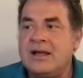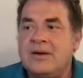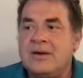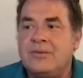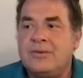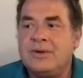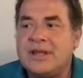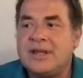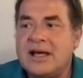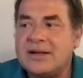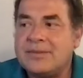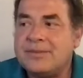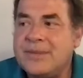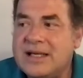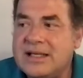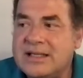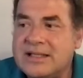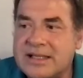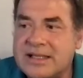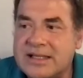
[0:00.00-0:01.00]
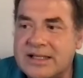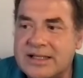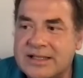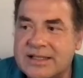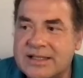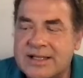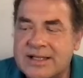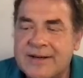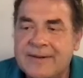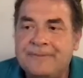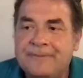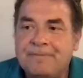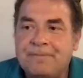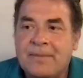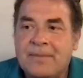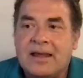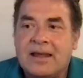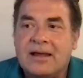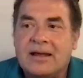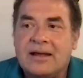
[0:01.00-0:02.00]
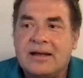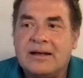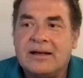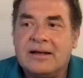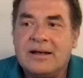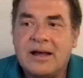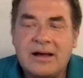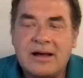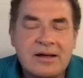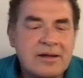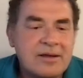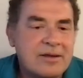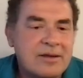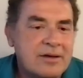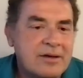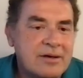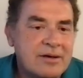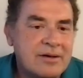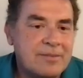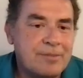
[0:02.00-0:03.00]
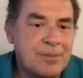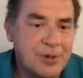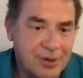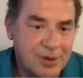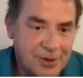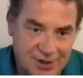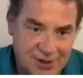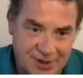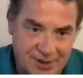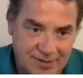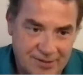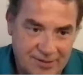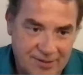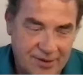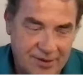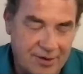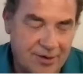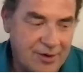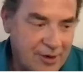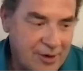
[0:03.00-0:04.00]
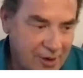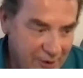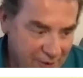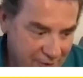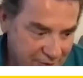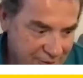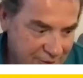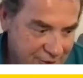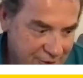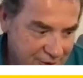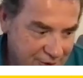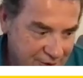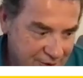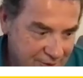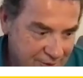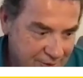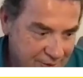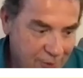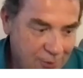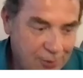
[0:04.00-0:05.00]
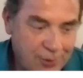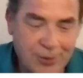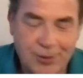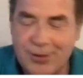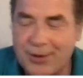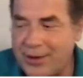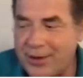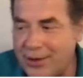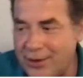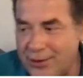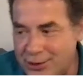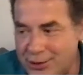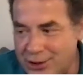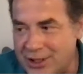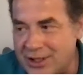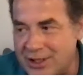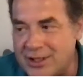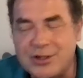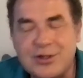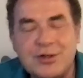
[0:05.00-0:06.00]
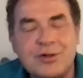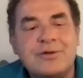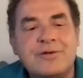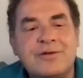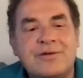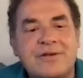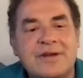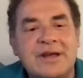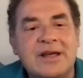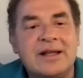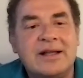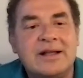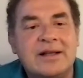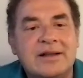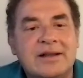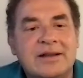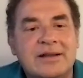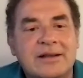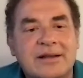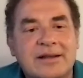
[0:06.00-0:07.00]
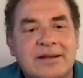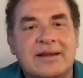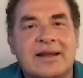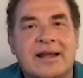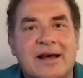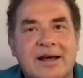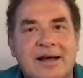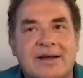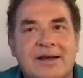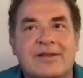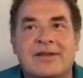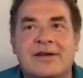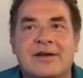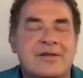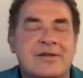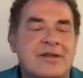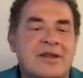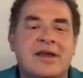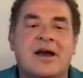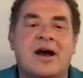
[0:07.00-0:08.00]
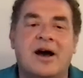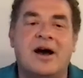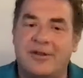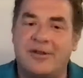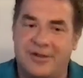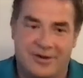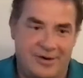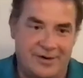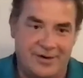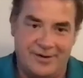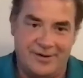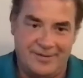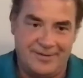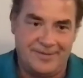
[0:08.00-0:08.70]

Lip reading: What that means is neither person, the coach or the coachee, should feel like they're the other.